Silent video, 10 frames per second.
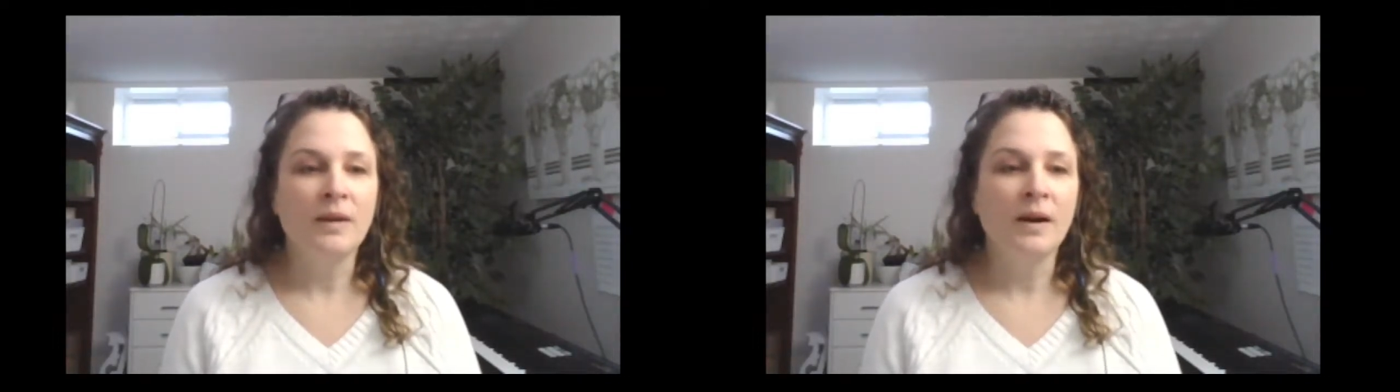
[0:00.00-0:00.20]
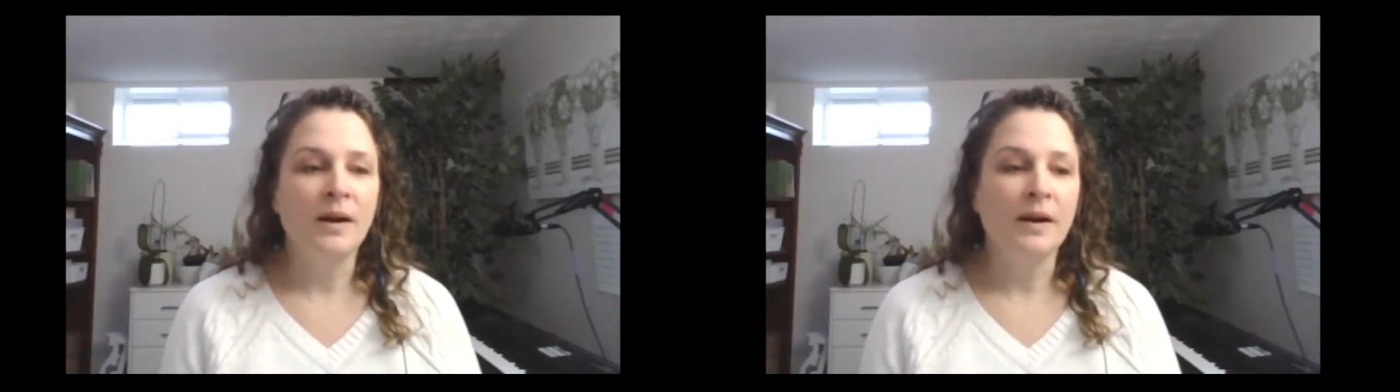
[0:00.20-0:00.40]

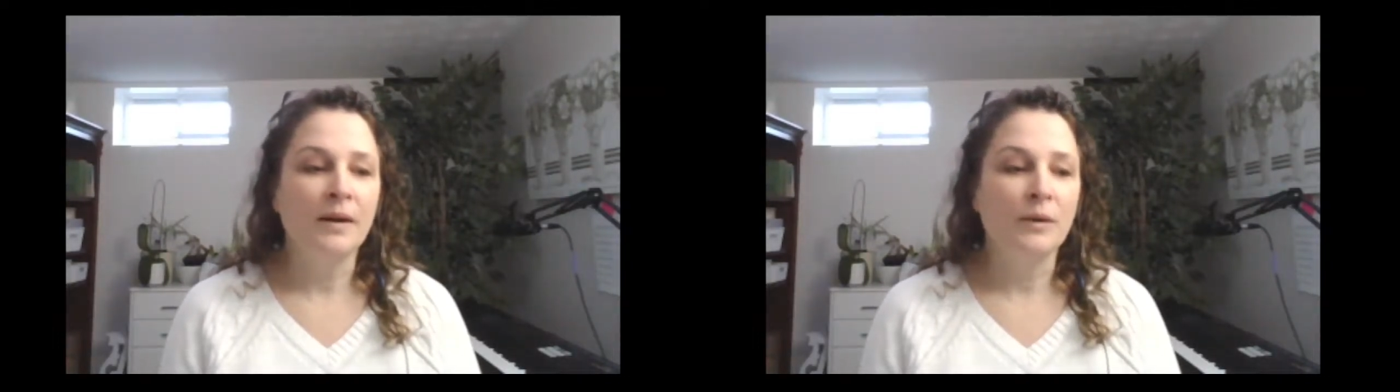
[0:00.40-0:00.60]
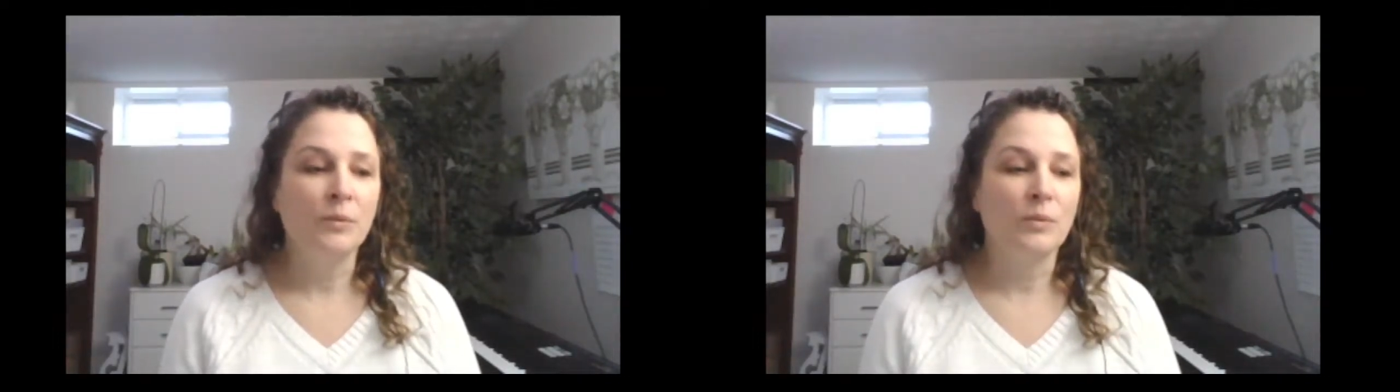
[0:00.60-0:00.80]

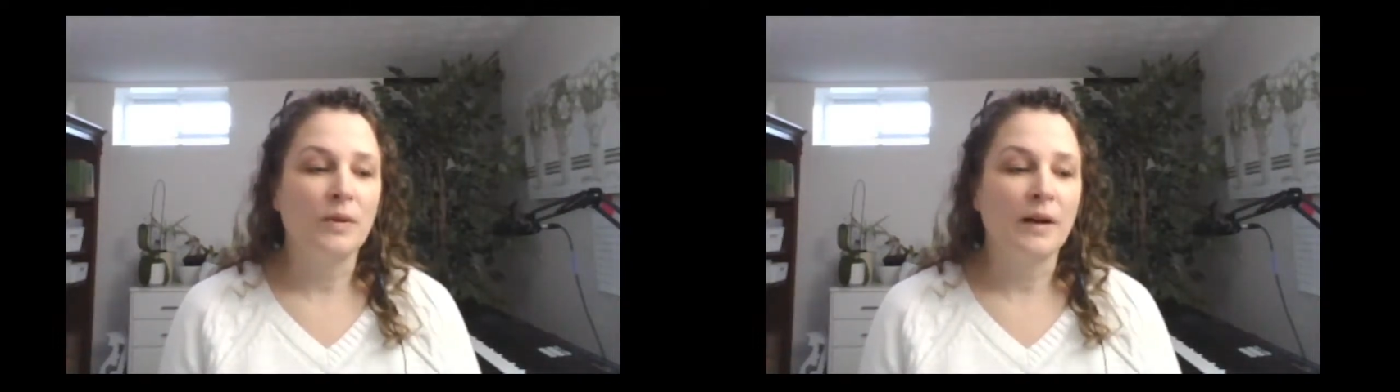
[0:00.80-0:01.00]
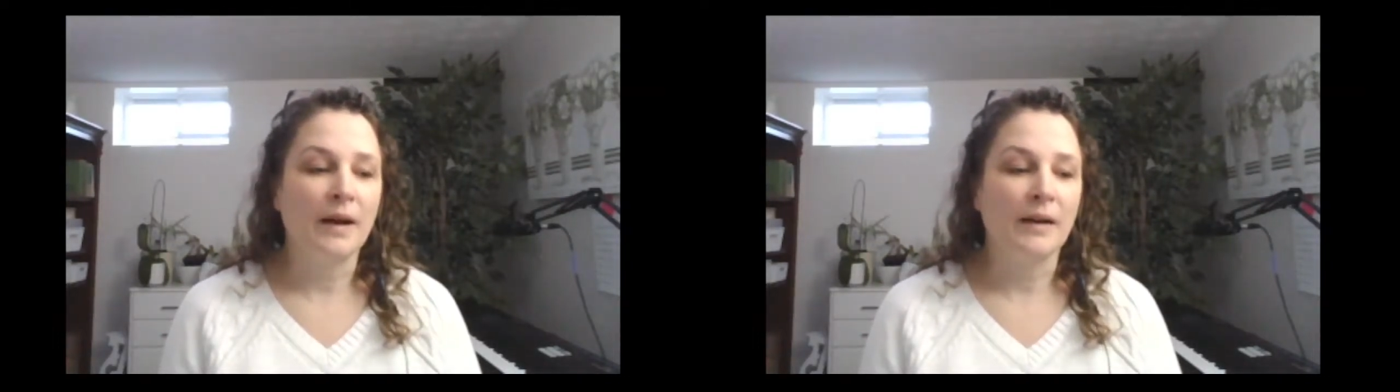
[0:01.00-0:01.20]
I
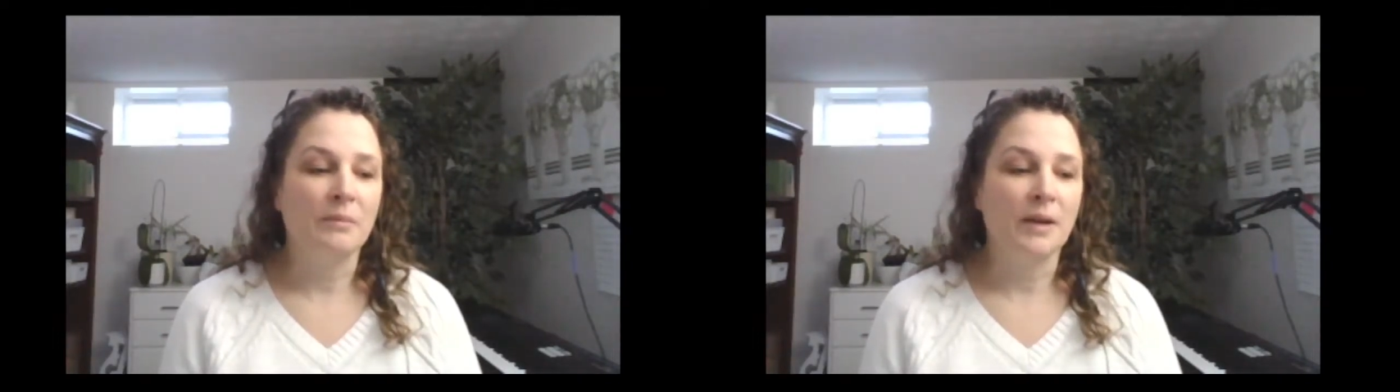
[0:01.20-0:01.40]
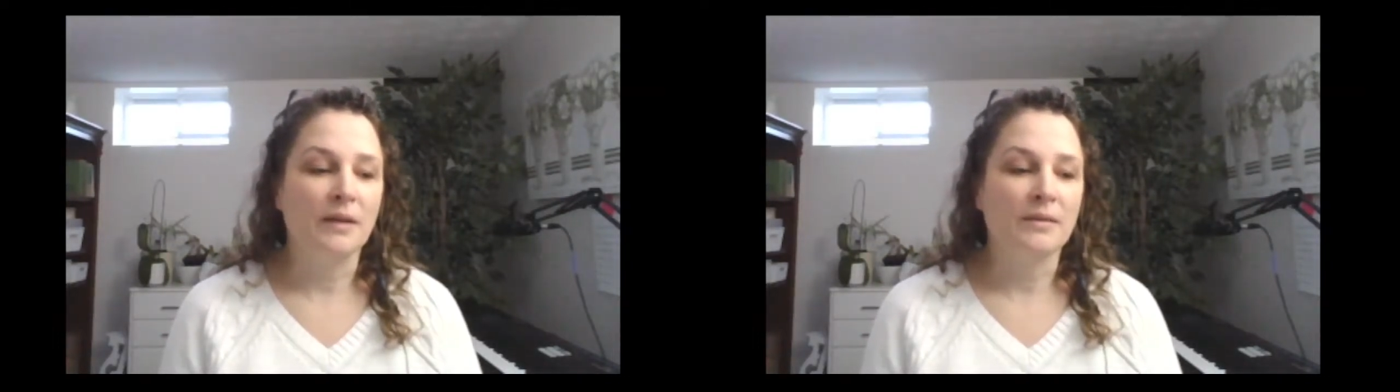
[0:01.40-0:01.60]

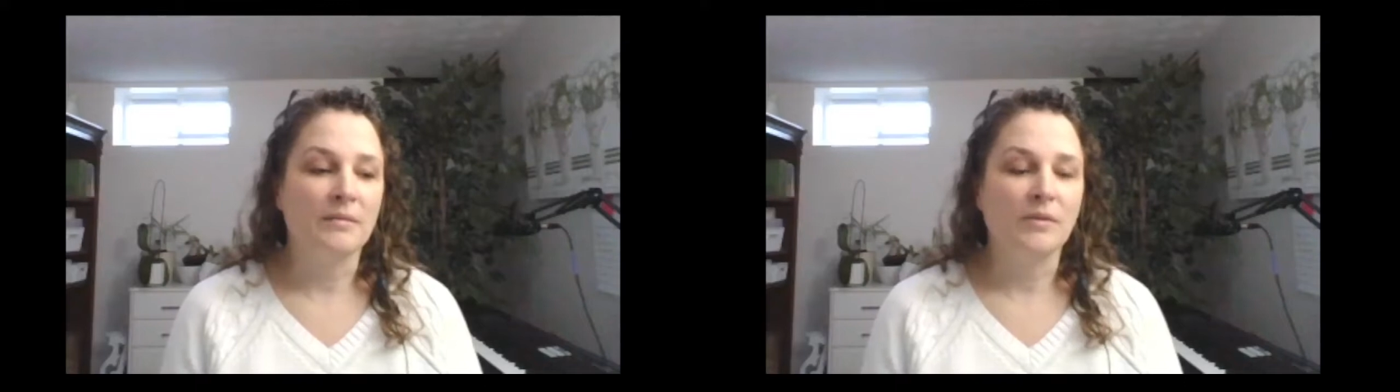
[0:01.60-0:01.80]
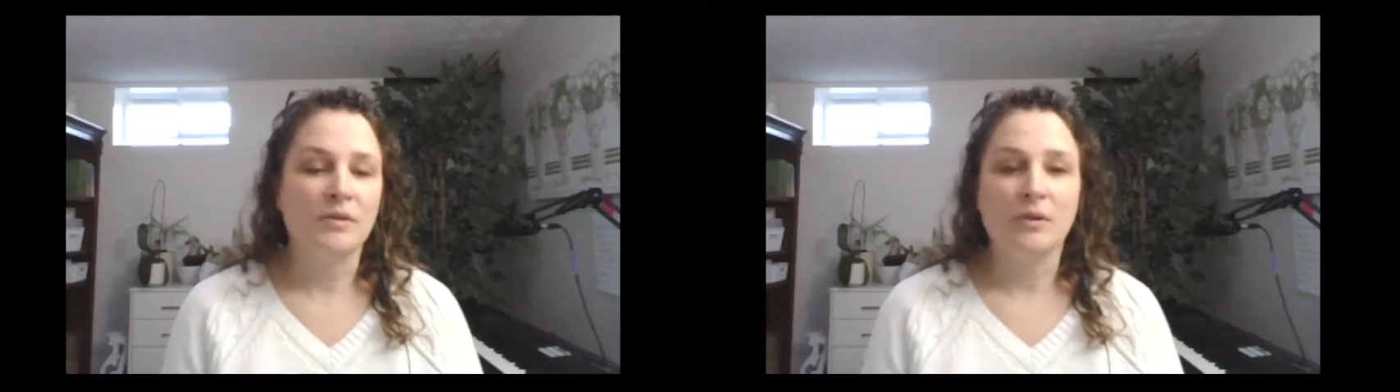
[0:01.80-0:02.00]
had
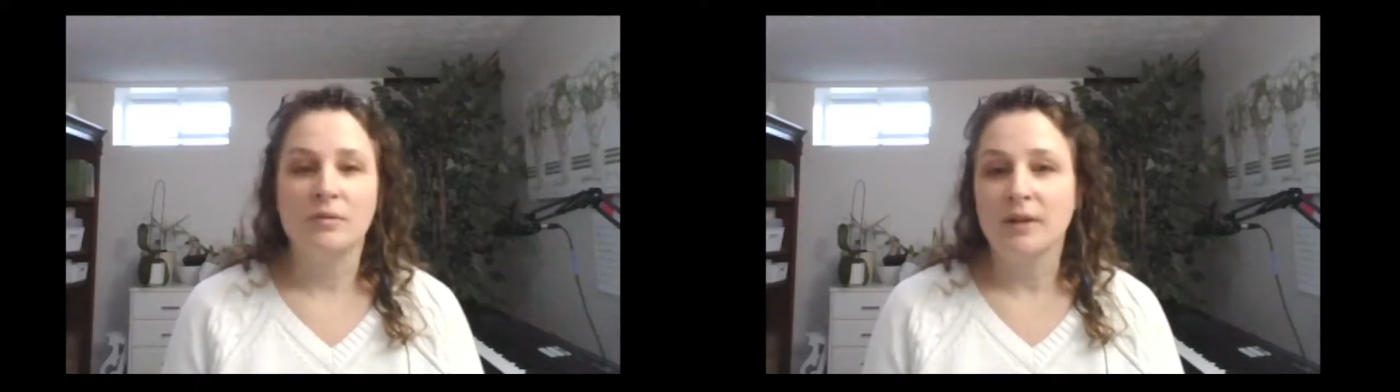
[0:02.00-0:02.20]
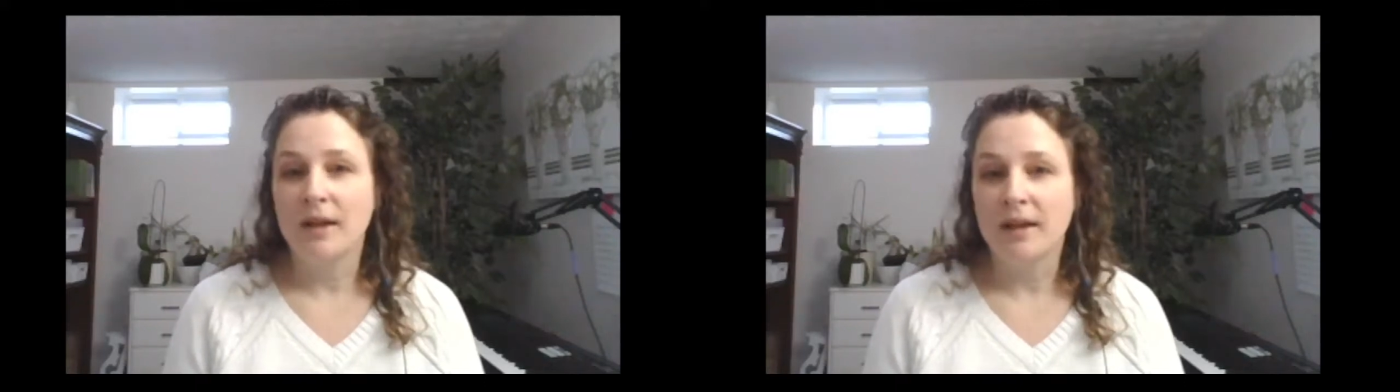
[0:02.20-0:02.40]
been
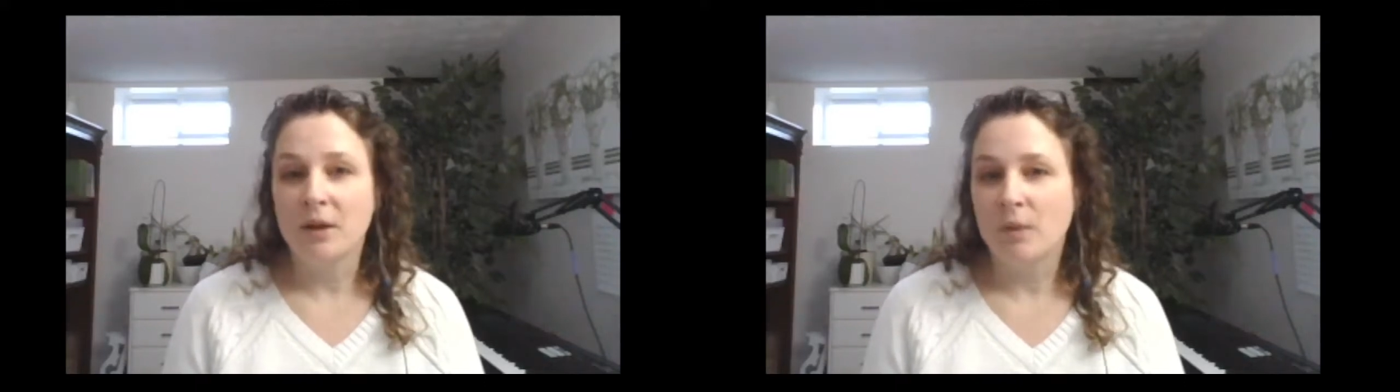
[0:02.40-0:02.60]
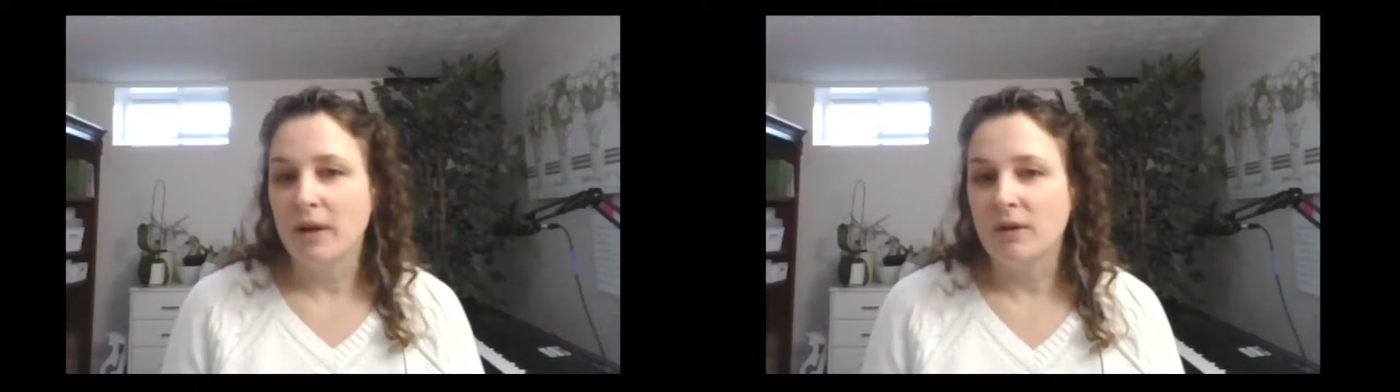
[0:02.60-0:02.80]
slowly
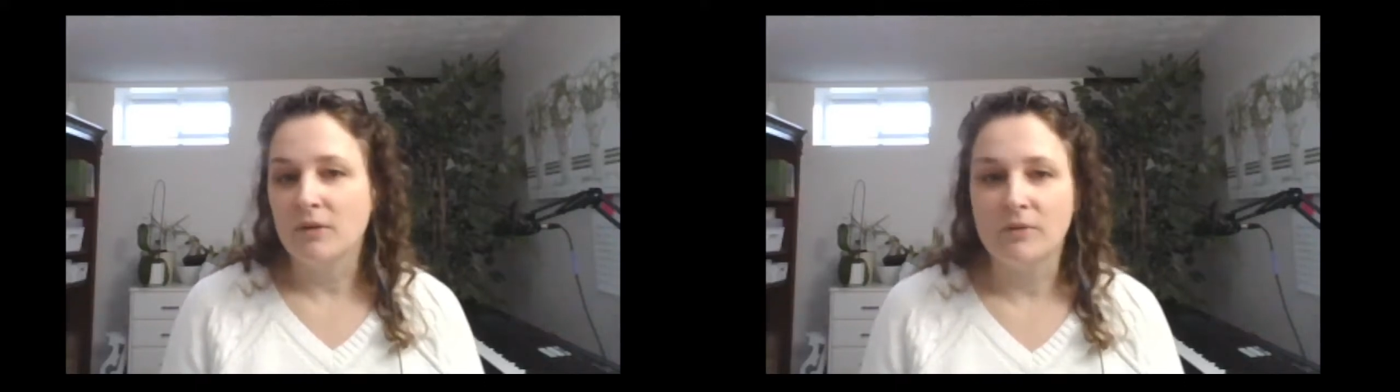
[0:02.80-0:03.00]
gaining weight